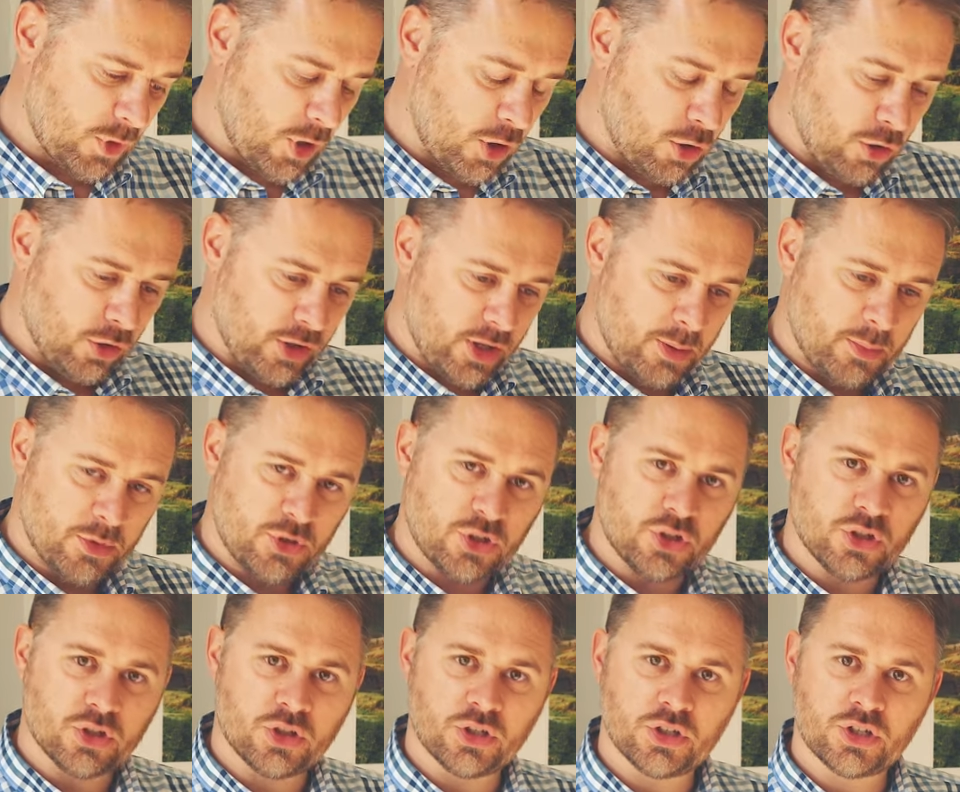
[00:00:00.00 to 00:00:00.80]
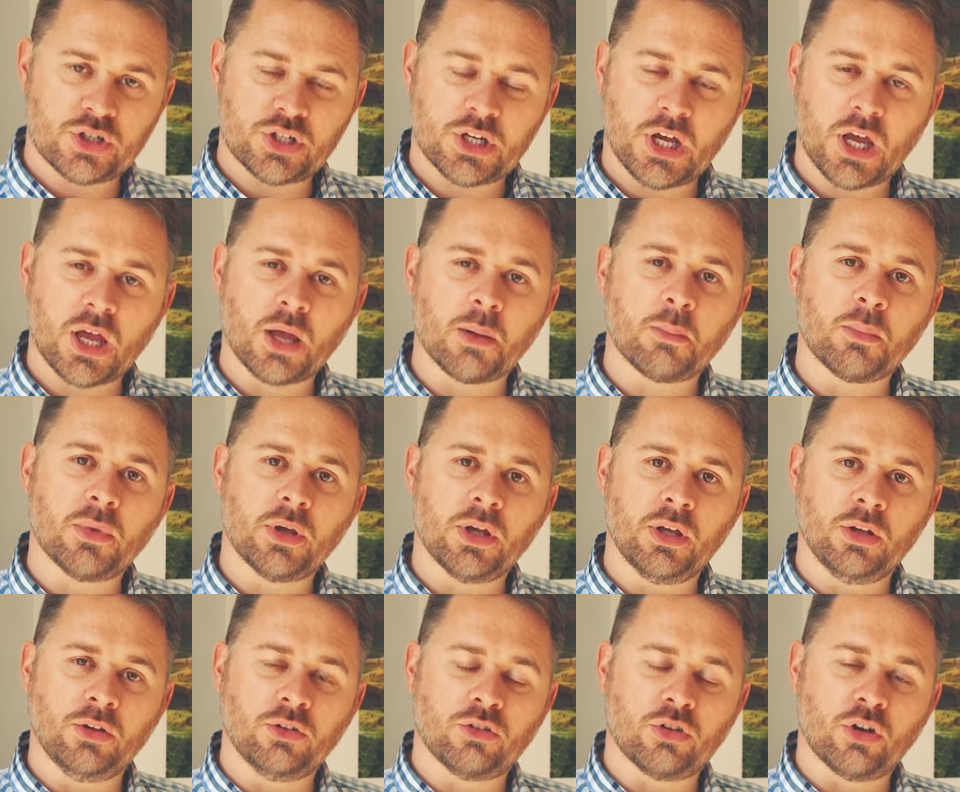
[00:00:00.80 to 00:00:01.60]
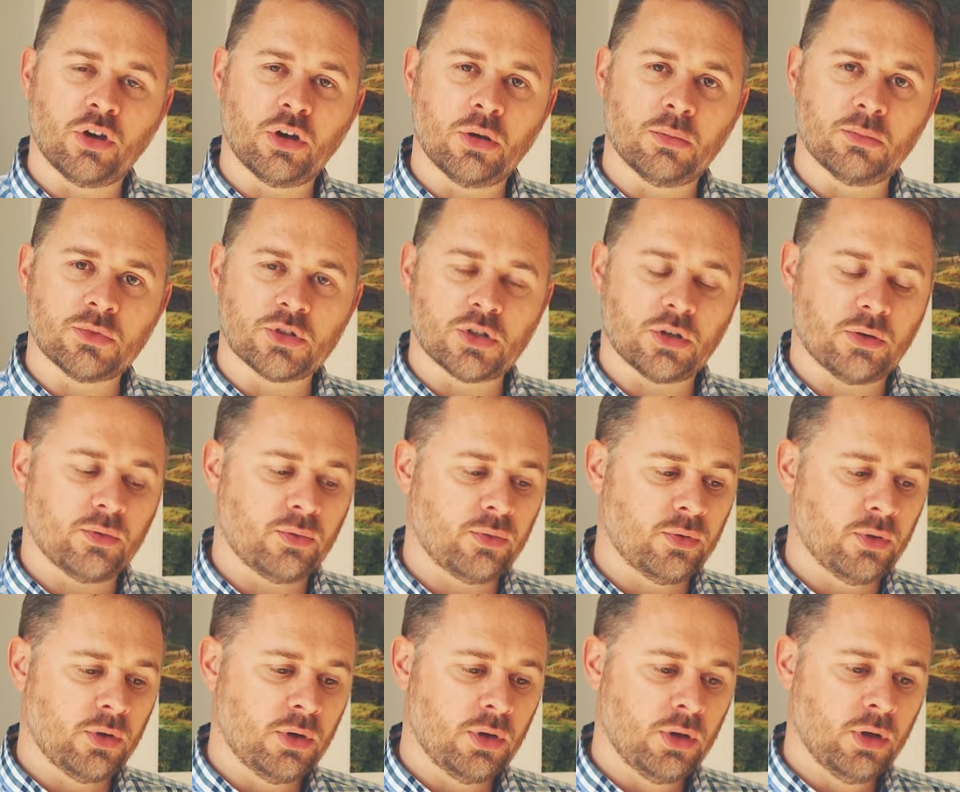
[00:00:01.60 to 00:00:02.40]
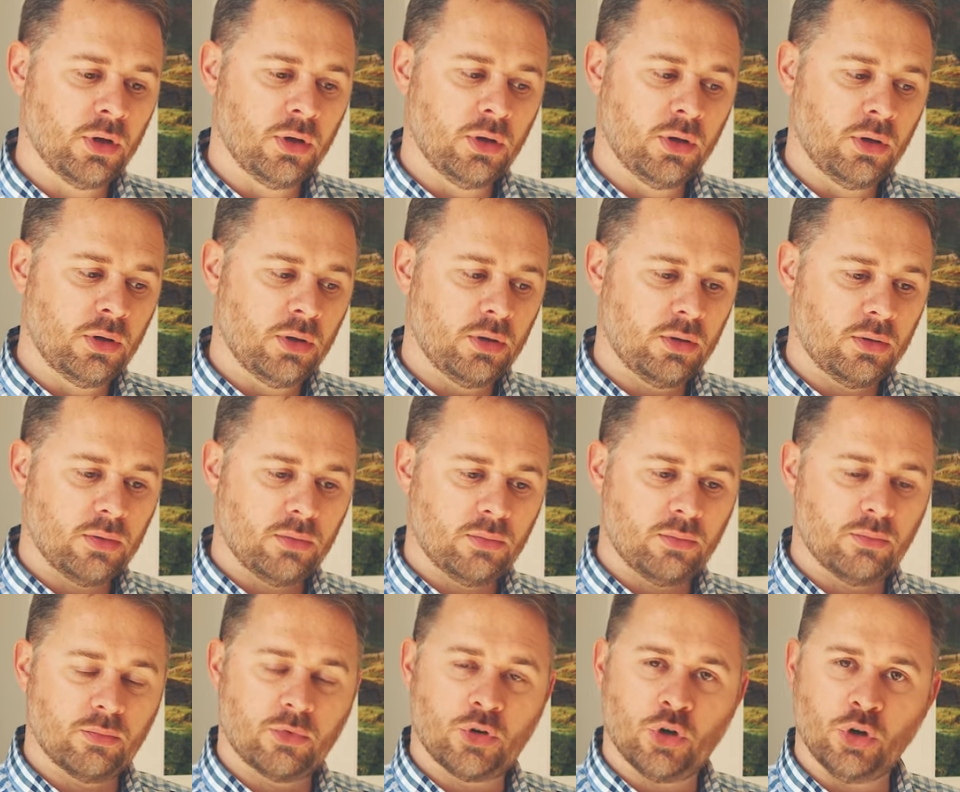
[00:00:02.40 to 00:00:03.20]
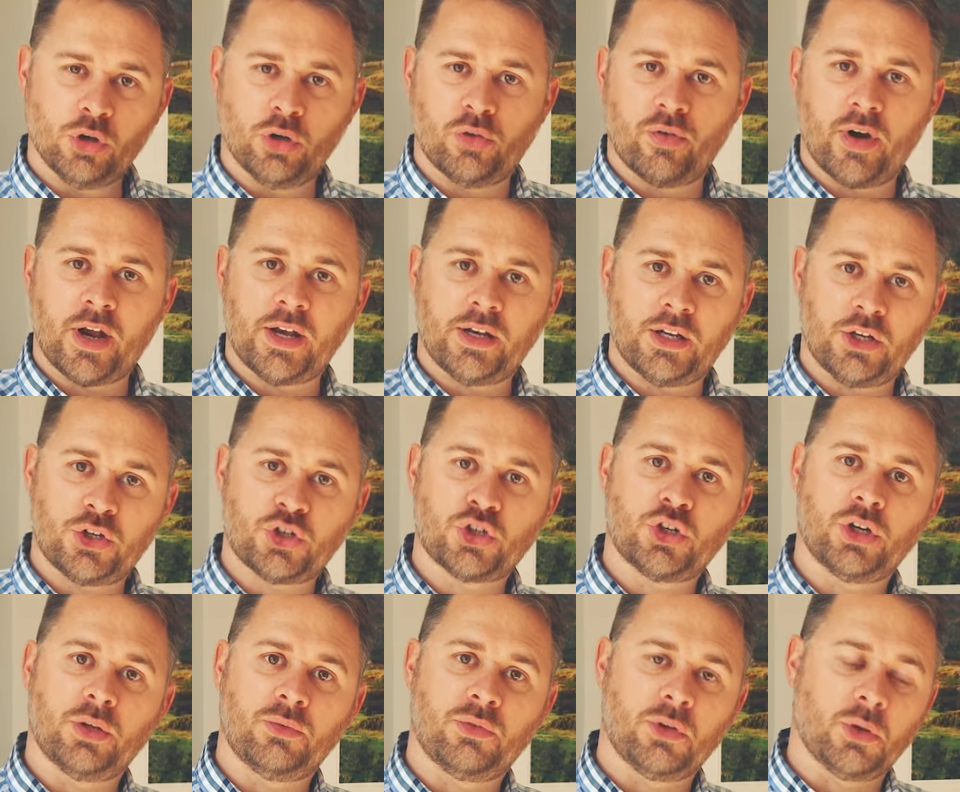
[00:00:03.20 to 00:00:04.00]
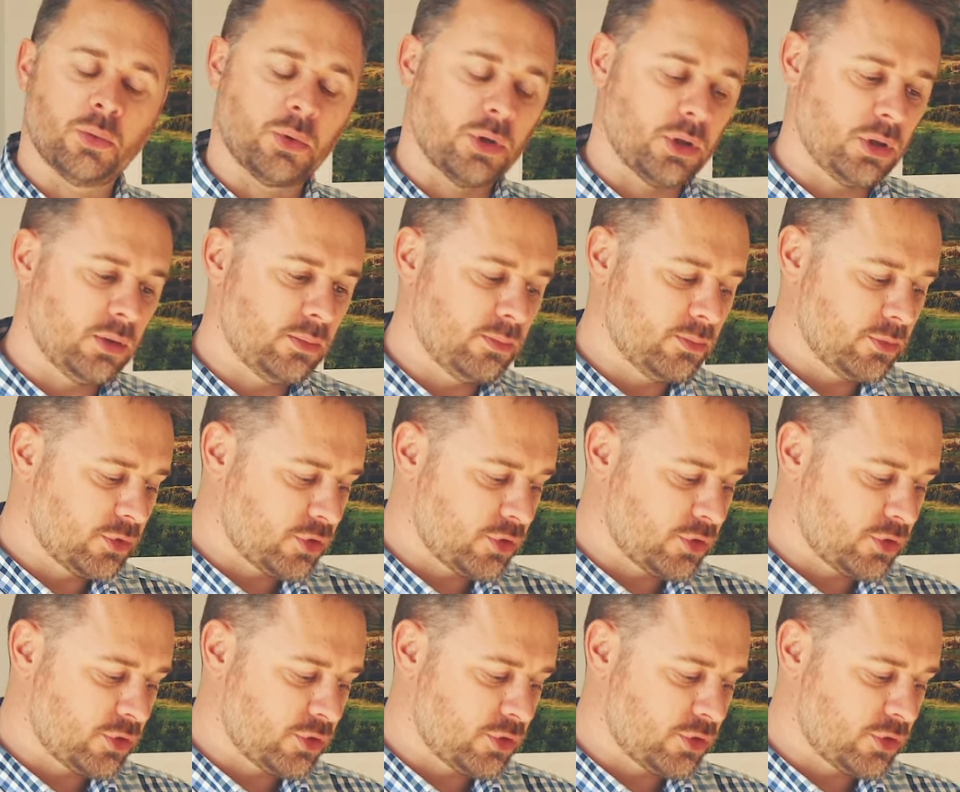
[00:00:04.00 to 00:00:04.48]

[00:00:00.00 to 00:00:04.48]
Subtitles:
all the images are the same in terms of color rendition, if you will.